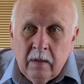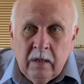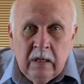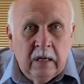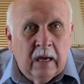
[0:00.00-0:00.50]

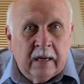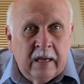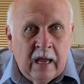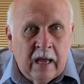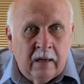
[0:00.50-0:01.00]
He,
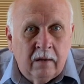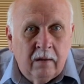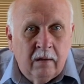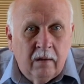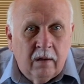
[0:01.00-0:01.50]
again,
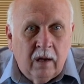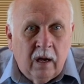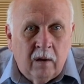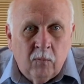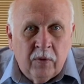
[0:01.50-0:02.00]

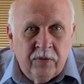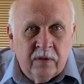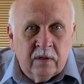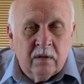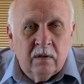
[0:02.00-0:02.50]
uh, with
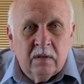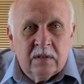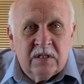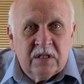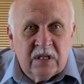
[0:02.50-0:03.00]
the
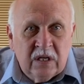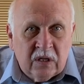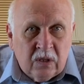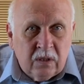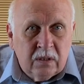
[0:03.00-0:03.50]

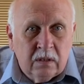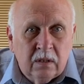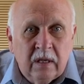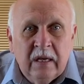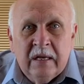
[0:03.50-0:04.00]
skilled,
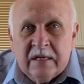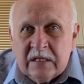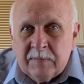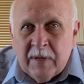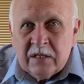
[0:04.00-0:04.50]

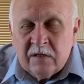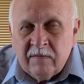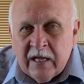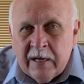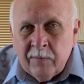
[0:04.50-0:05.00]

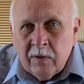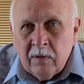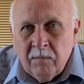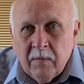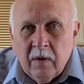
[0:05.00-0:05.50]
inexpensive
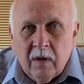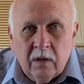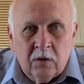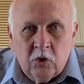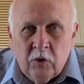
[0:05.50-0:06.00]
labor,
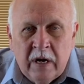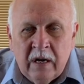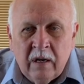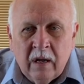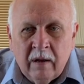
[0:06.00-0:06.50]

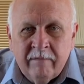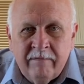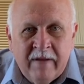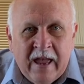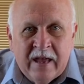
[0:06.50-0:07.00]
created a
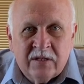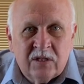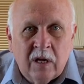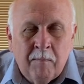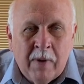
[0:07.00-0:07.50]

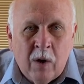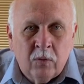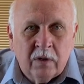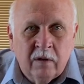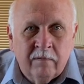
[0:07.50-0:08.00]
vast
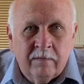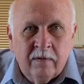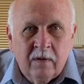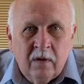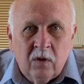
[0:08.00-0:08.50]
amount of
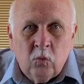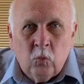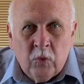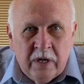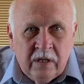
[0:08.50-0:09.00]

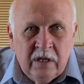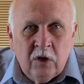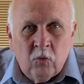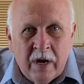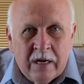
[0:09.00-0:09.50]
really
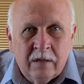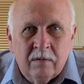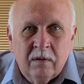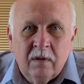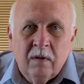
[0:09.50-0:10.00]
great
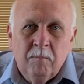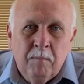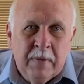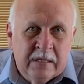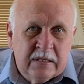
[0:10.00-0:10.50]

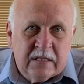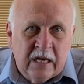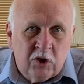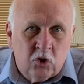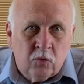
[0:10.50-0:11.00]

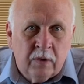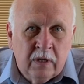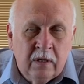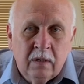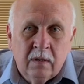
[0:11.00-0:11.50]

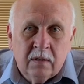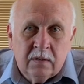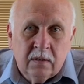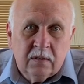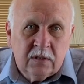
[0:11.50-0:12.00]
mid-century
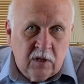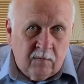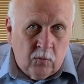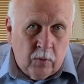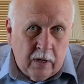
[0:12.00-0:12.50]

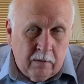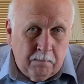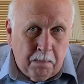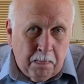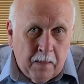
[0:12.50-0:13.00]
silverware
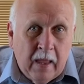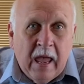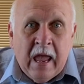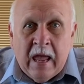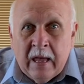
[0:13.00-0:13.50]

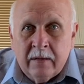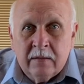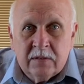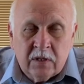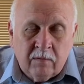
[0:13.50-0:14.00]

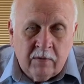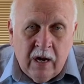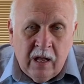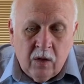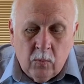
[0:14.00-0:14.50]
and silver
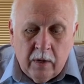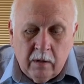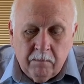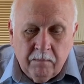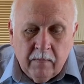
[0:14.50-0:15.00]
hollowware.